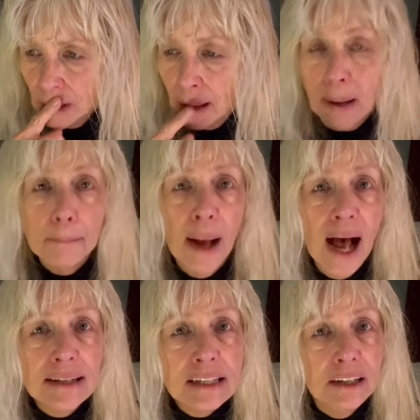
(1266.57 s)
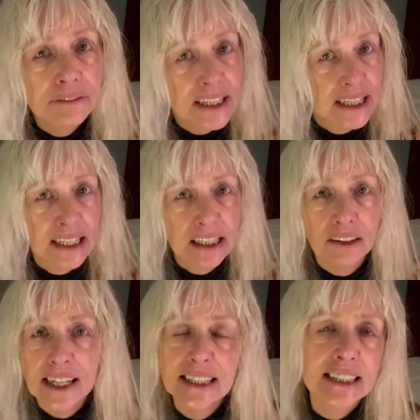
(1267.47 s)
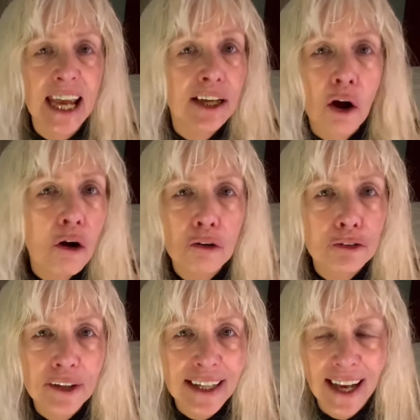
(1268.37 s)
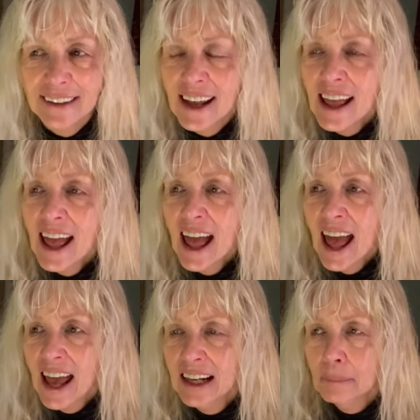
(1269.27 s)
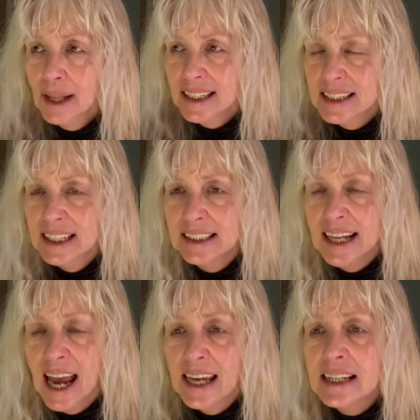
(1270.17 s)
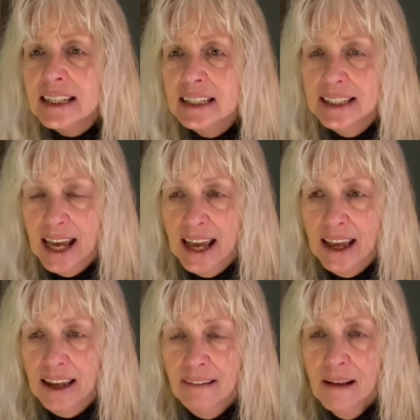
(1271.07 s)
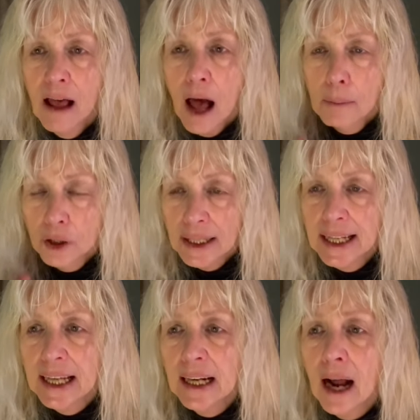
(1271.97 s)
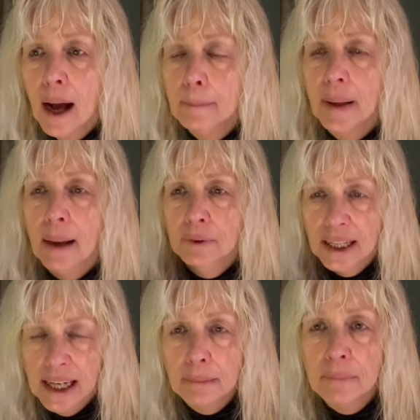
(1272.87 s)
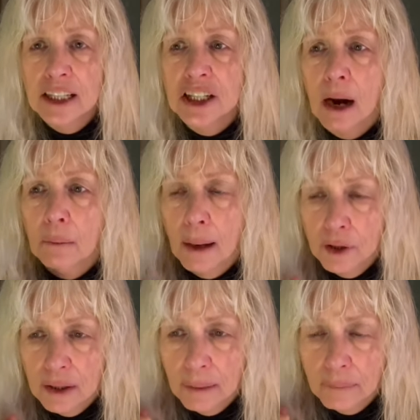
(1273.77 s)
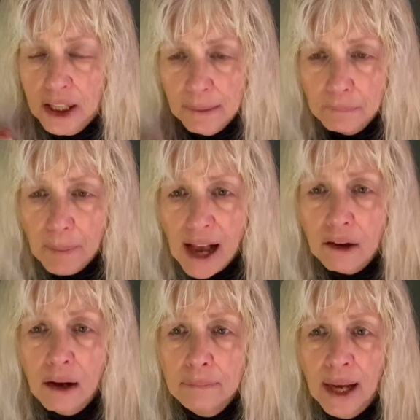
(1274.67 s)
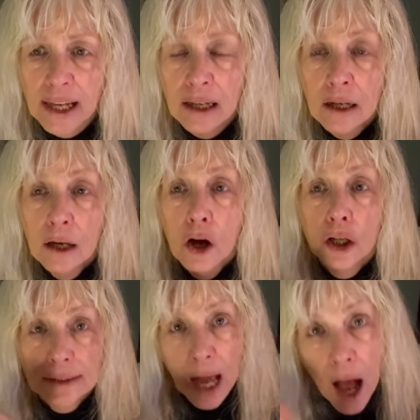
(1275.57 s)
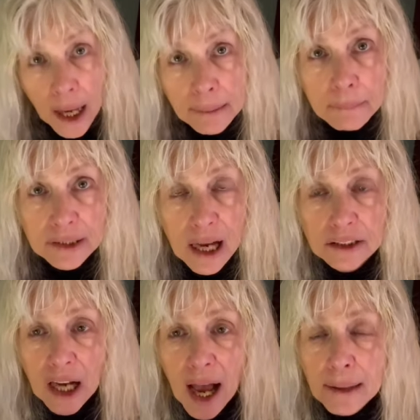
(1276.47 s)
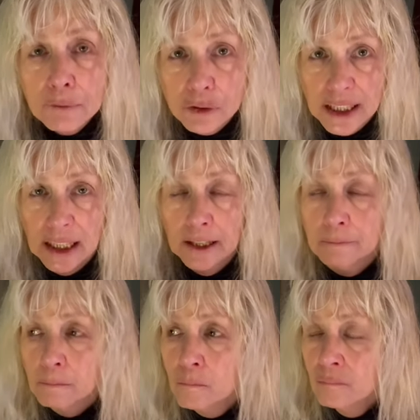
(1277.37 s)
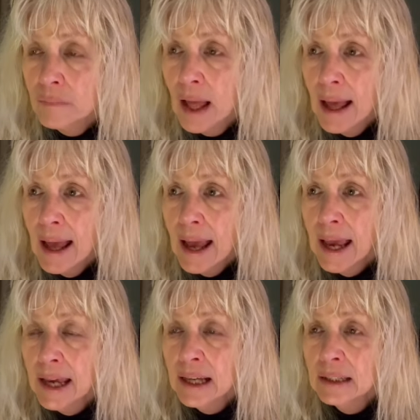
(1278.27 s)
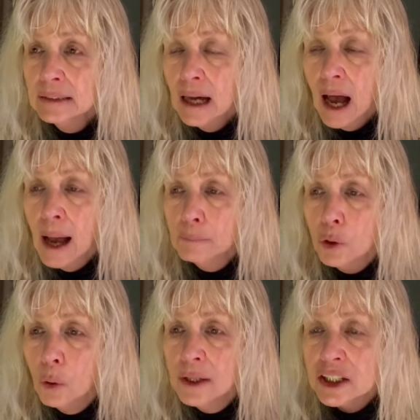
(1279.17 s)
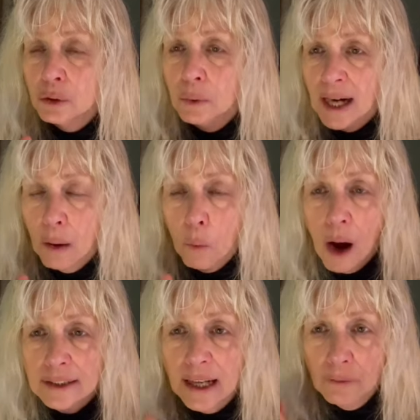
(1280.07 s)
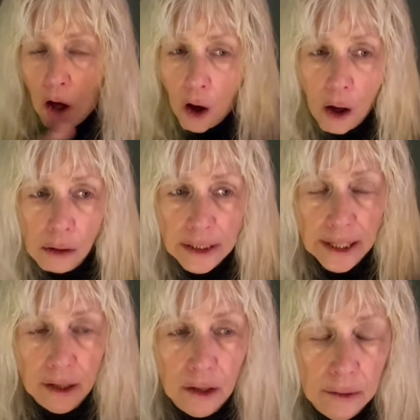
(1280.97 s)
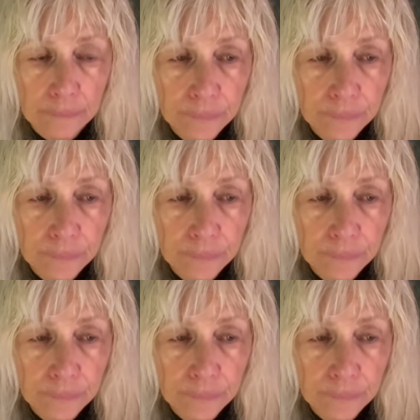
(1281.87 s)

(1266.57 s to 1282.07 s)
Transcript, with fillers: my positiveness is starting to take over again. And I'm like, today is the day I'm going to get up. I'm going to get my shower. I'm going to get back on my time time routine. And I'm going to, when I walk down the hall here,